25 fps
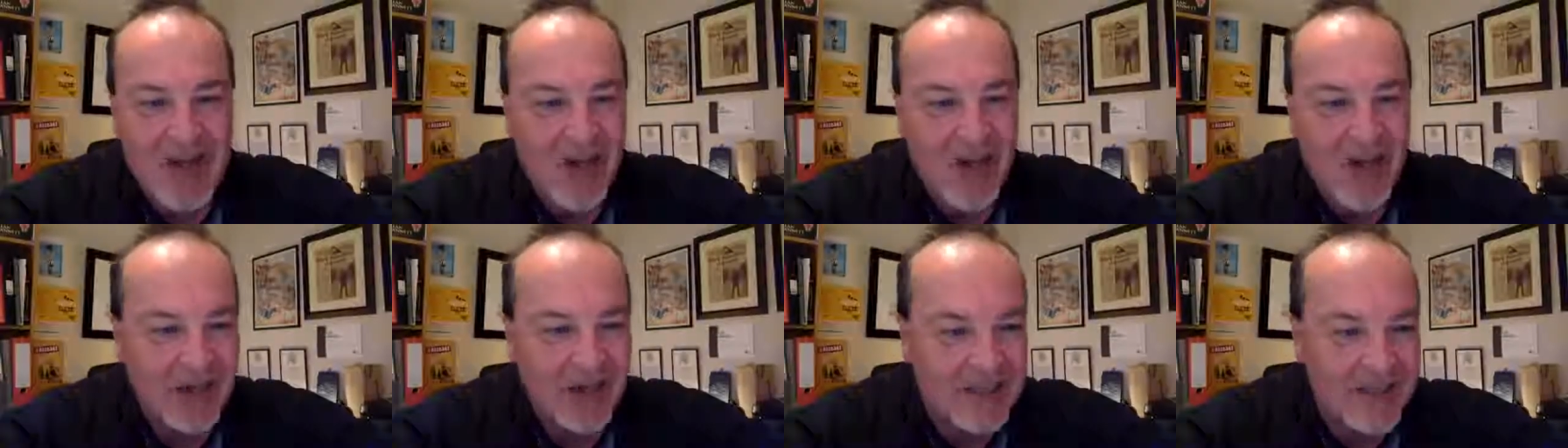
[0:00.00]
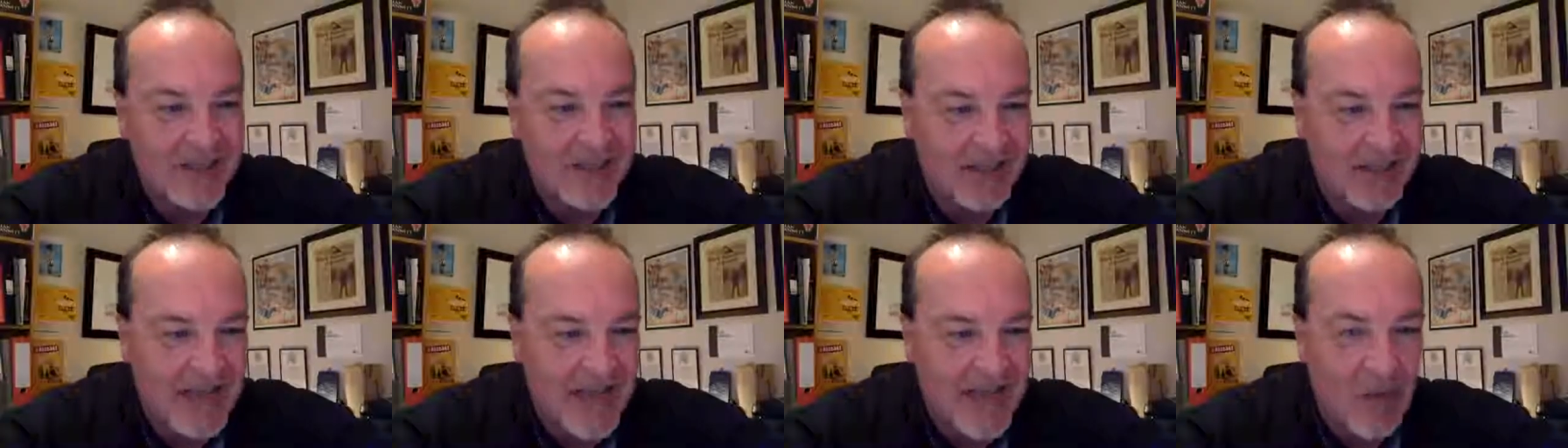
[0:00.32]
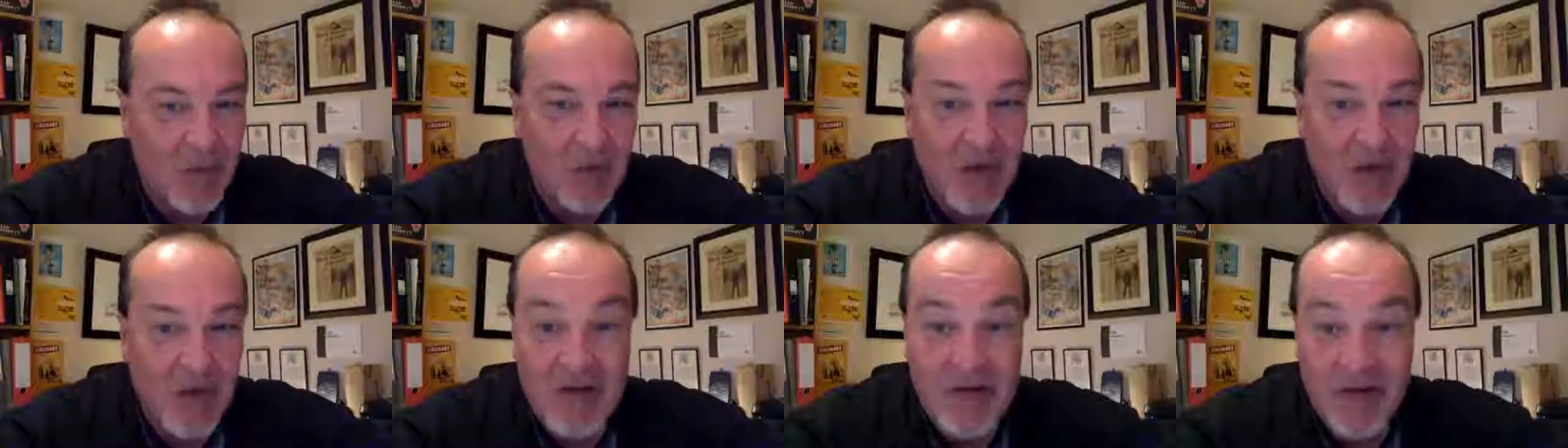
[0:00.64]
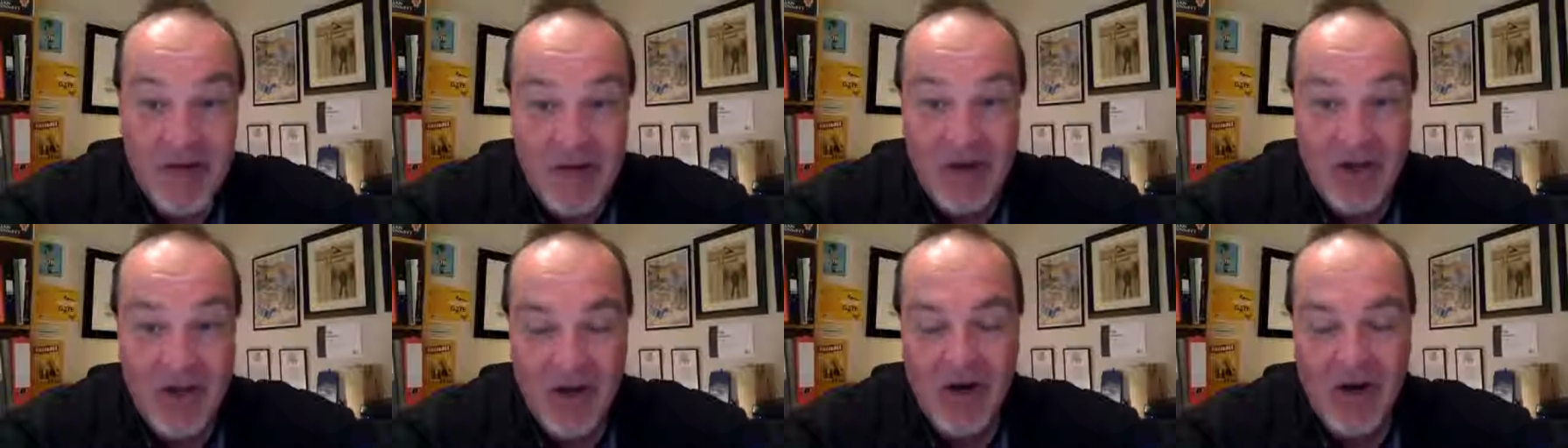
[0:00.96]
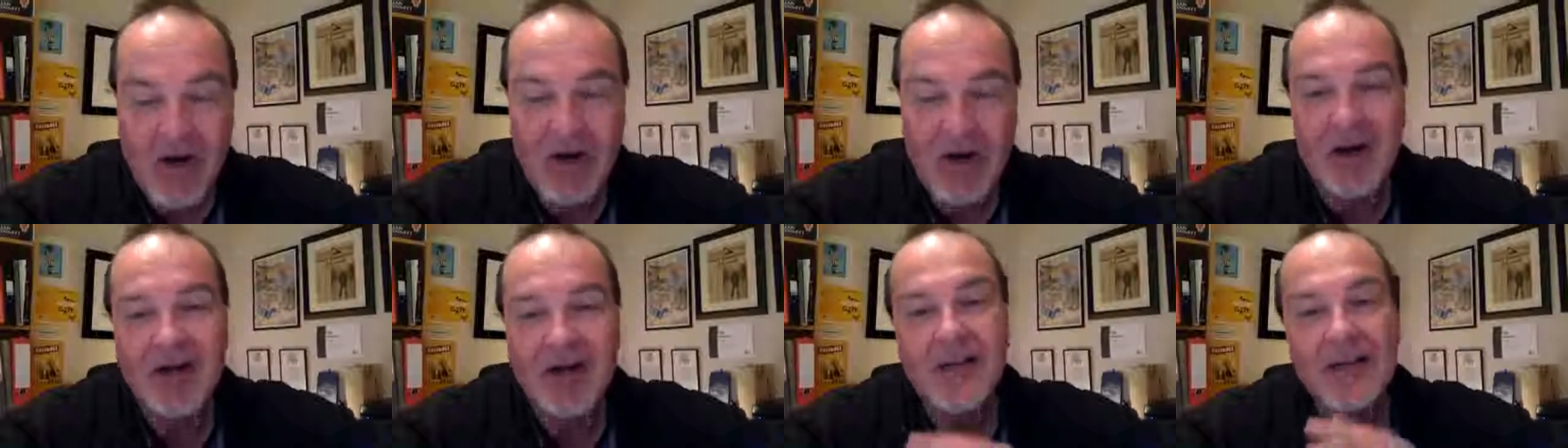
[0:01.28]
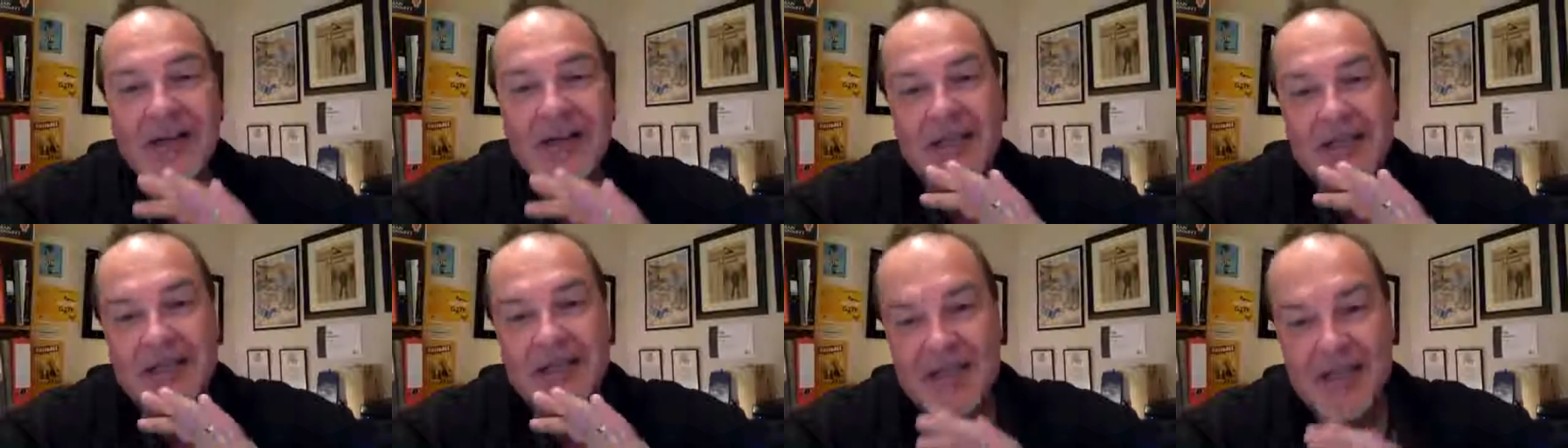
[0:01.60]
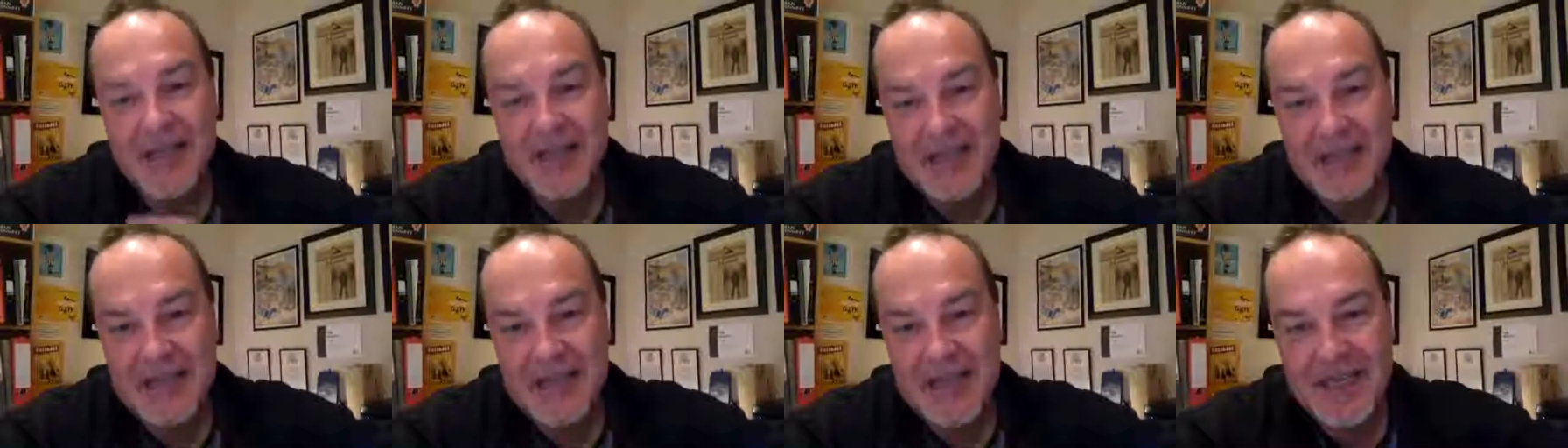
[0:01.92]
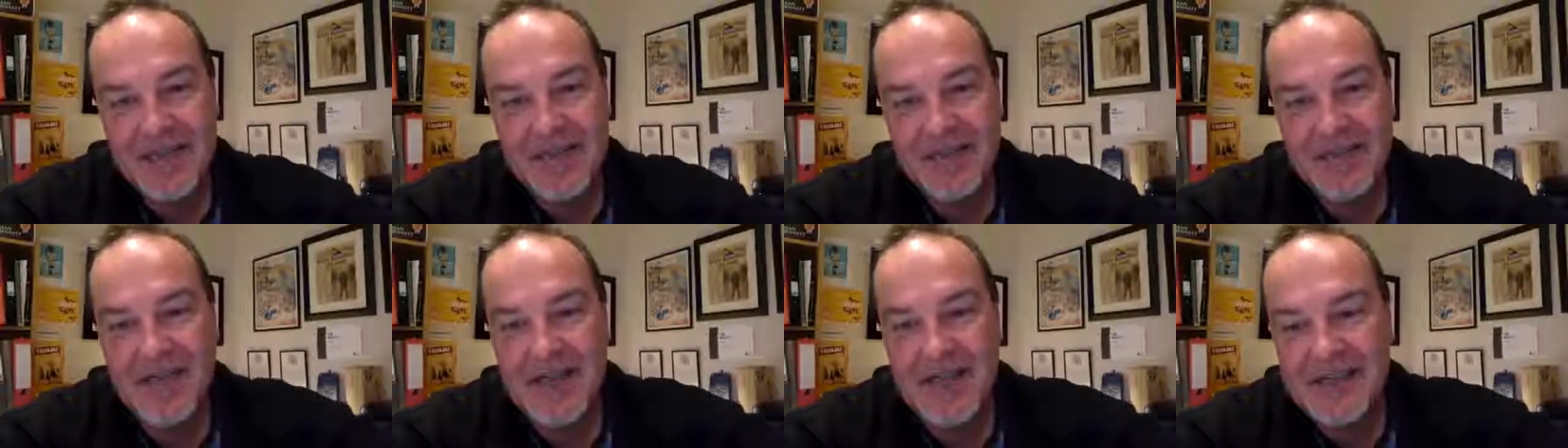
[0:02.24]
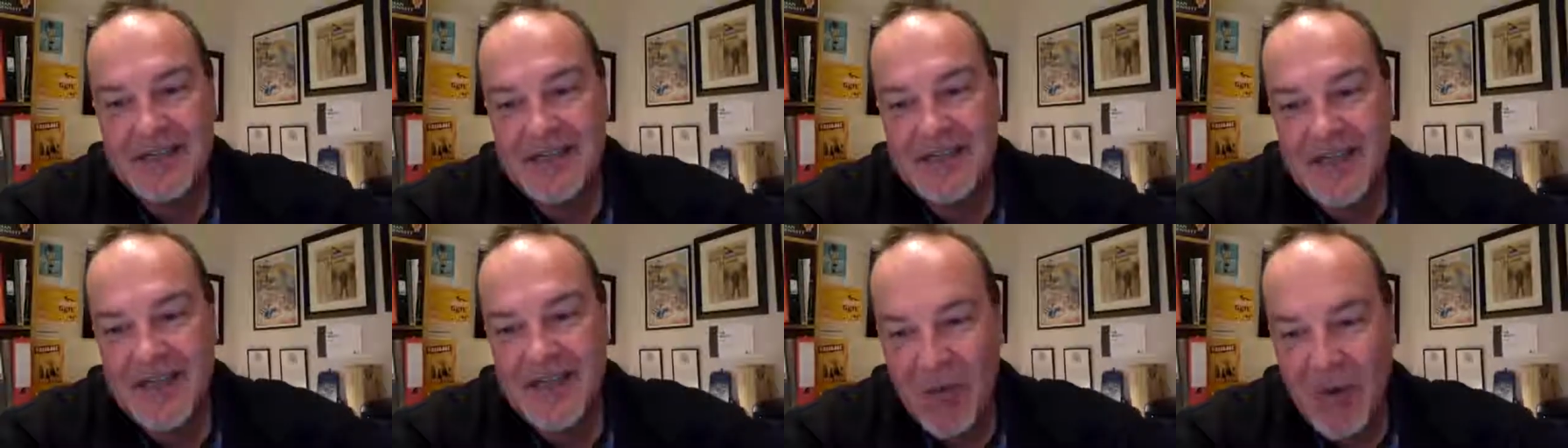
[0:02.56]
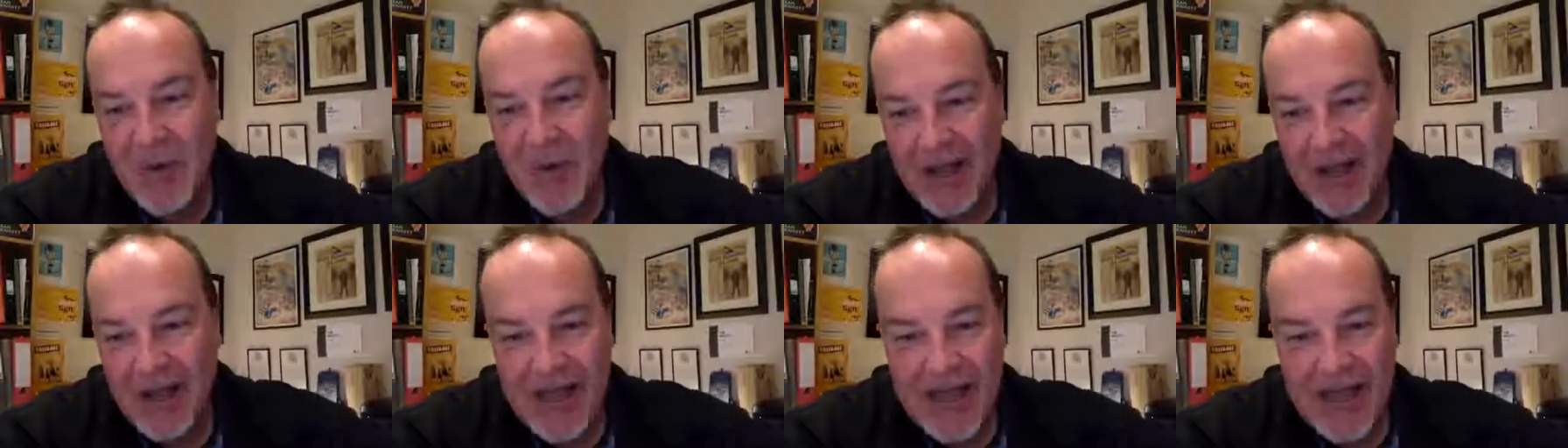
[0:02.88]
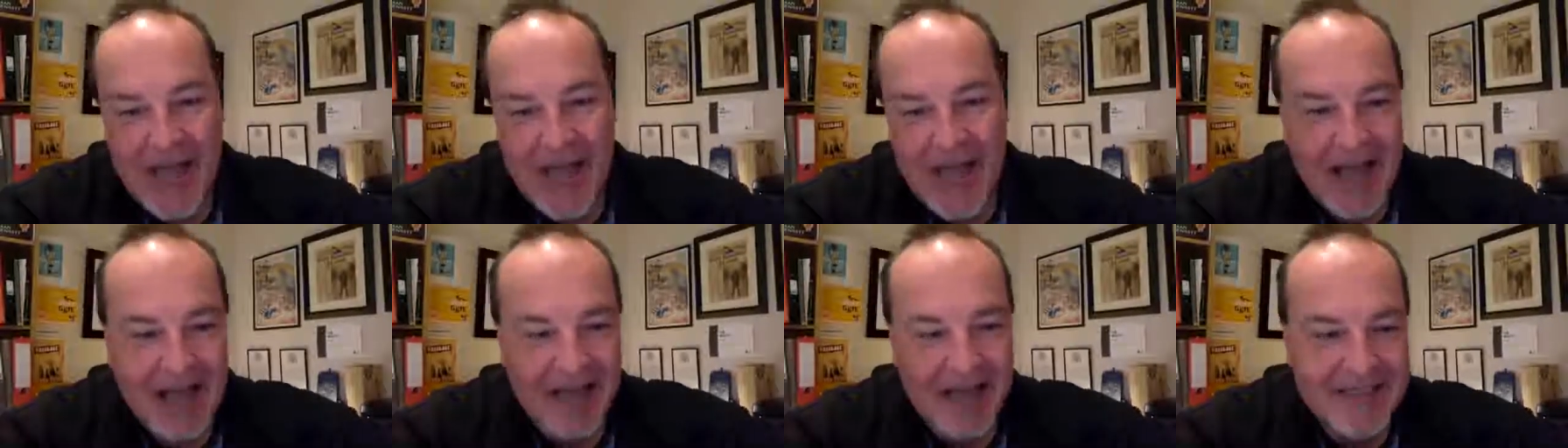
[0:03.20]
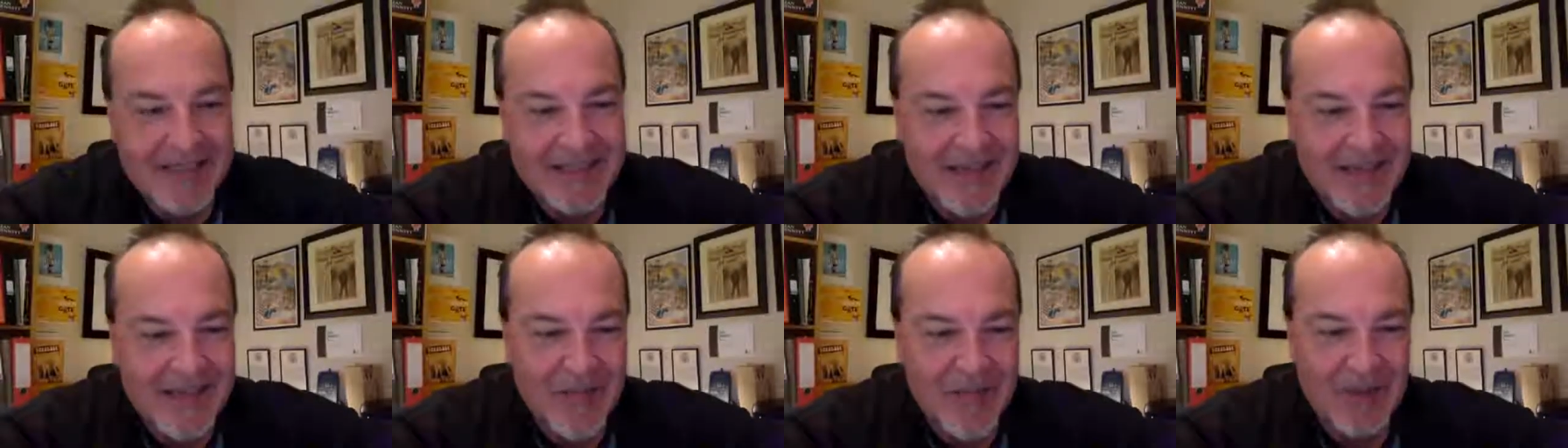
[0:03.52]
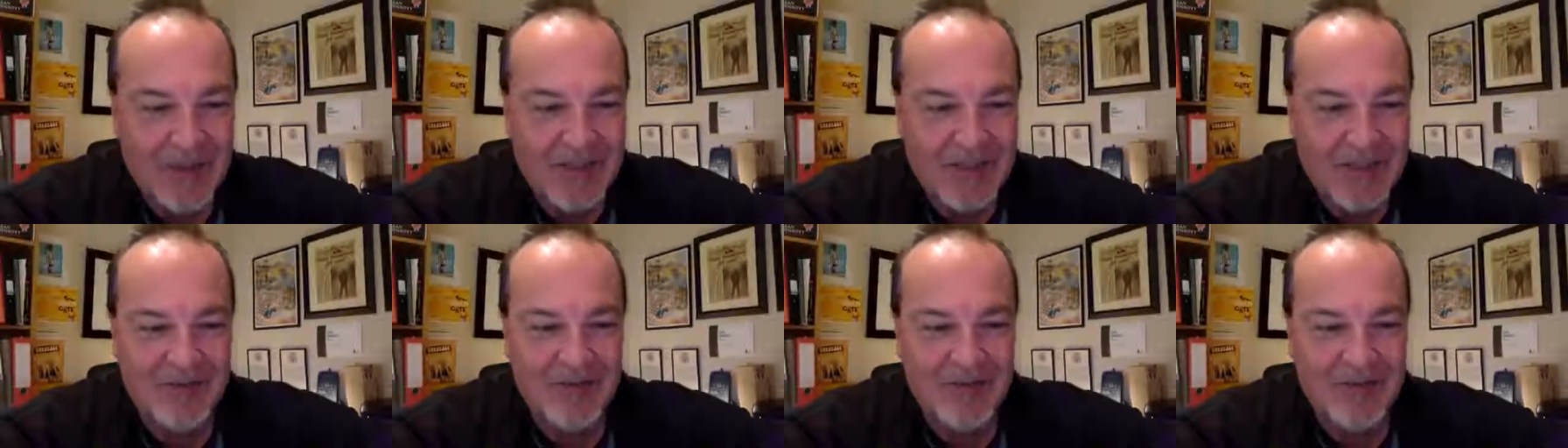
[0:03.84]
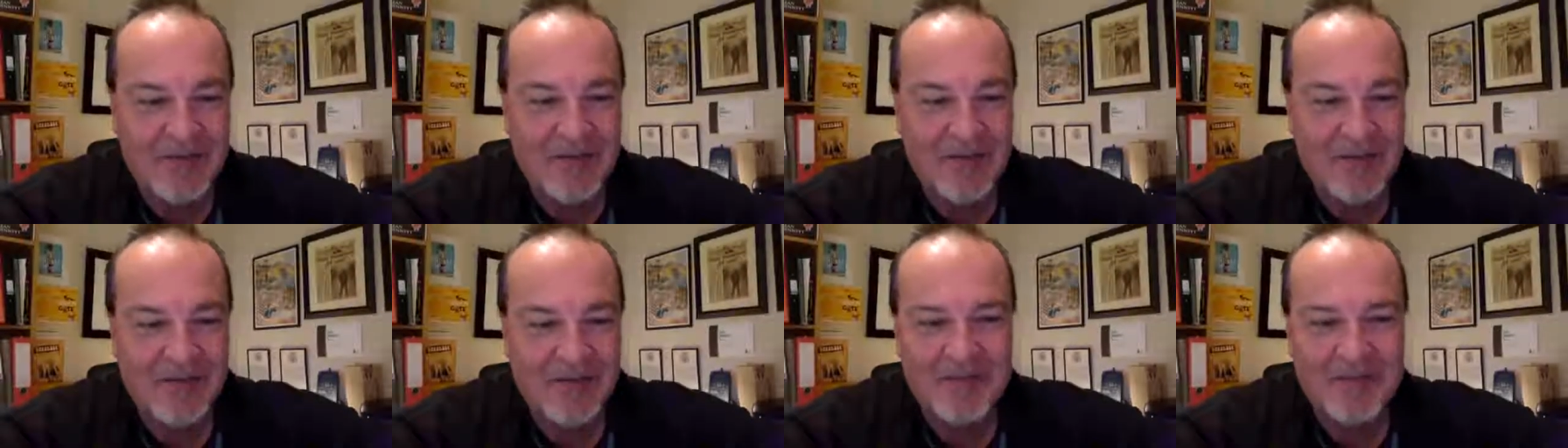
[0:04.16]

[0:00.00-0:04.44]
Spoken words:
Until then, wherever you are, stay safe and stay well and stay positive.